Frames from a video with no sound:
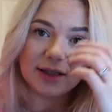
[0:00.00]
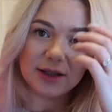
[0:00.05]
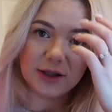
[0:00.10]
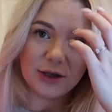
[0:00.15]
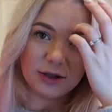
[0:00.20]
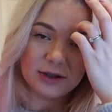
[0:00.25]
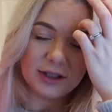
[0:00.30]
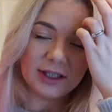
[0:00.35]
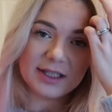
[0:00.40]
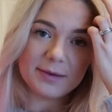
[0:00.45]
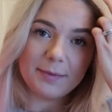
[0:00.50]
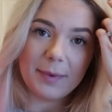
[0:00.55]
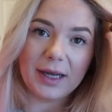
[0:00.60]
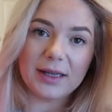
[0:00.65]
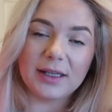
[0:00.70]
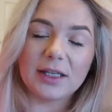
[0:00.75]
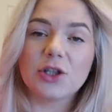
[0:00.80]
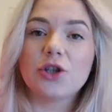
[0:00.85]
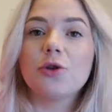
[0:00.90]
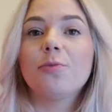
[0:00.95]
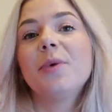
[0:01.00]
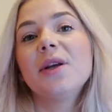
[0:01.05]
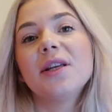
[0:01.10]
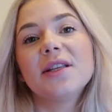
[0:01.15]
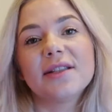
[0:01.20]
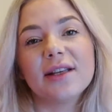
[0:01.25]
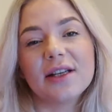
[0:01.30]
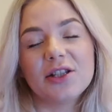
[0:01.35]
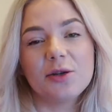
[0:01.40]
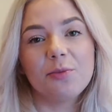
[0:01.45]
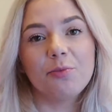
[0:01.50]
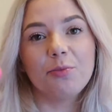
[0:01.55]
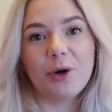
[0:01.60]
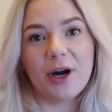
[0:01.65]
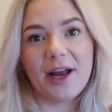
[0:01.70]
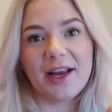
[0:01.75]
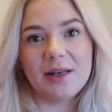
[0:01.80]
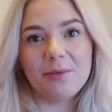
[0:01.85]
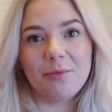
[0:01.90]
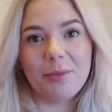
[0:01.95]
did not expect it to be such a
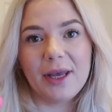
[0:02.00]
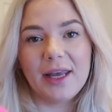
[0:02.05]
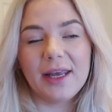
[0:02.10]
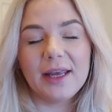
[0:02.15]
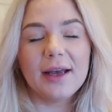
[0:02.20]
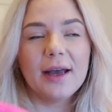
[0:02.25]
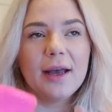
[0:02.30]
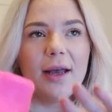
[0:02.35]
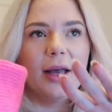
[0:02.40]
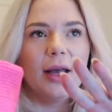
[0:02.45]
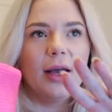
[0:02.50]
bright pink.